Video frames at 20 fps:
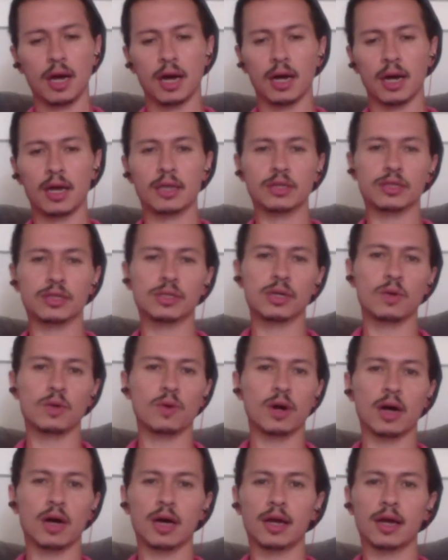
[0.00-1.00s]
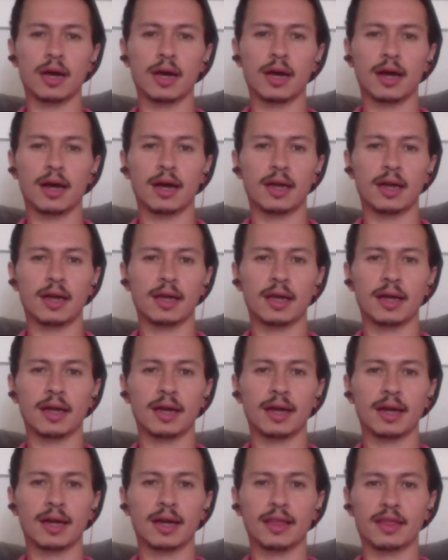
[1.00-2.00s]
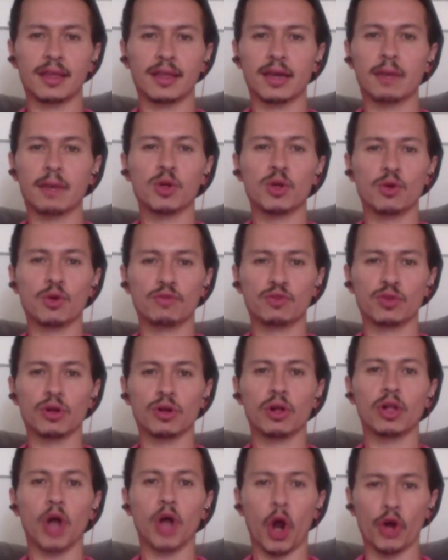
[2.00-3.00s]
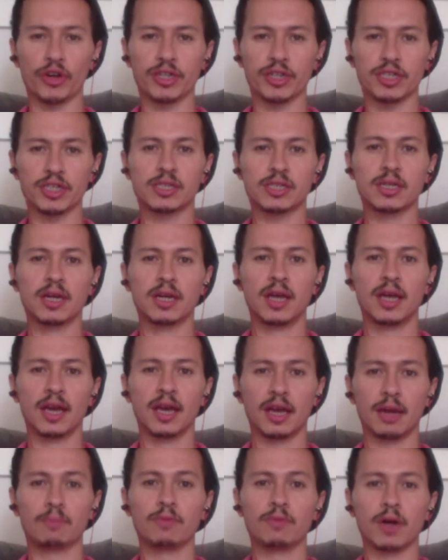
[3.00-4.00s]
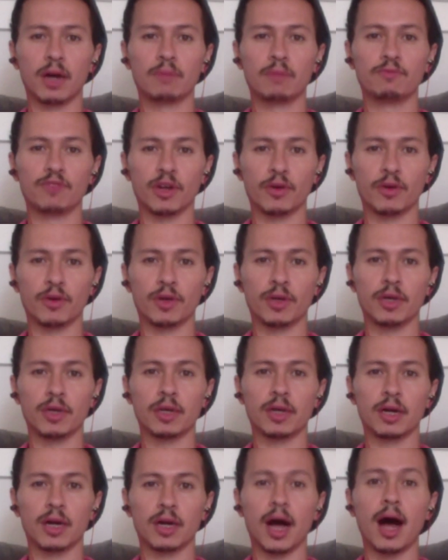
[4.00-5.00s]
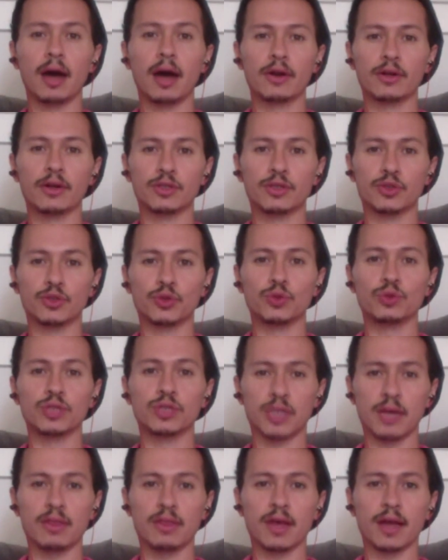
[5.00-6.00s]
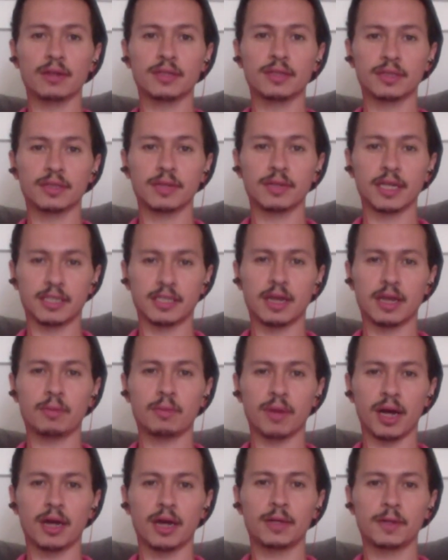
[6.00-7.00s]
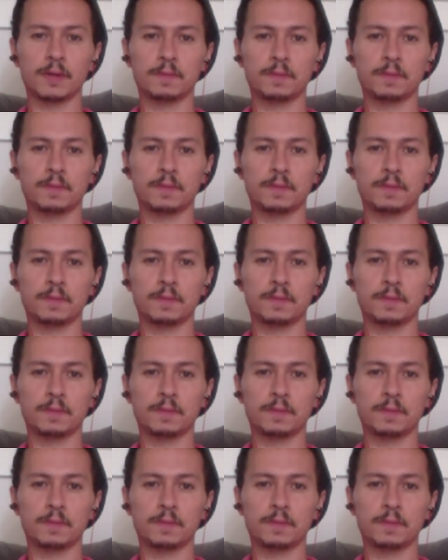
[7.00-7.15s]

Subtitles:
and so on, I think I'm an overall artist, and I'm very honored to say that, and I stand behind